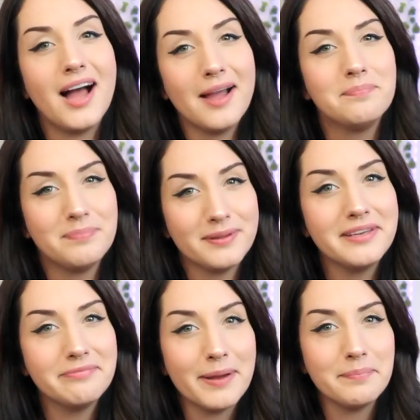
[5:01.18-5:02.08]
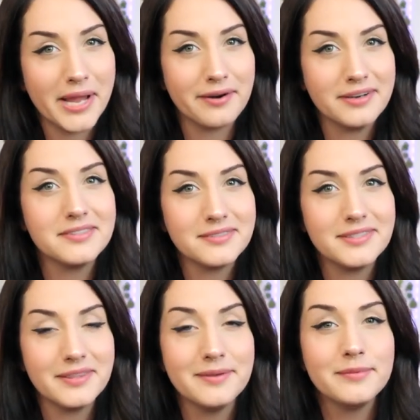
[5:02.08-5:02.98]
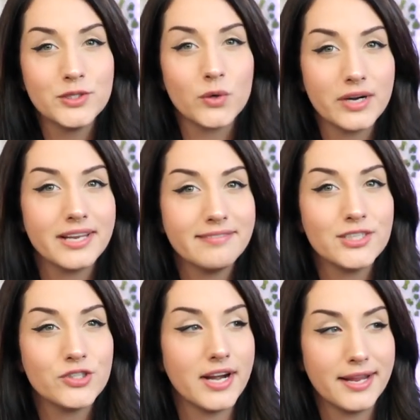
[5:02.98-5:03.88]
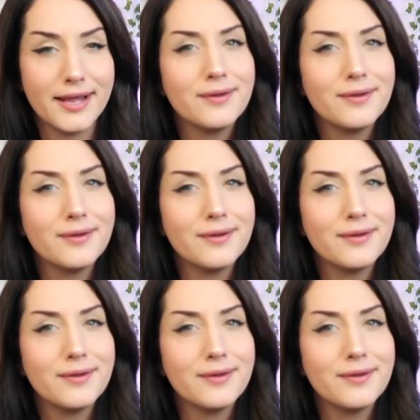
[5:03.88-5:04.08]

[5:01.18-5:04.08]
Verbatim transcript: I believe my parents did the majority of the training. I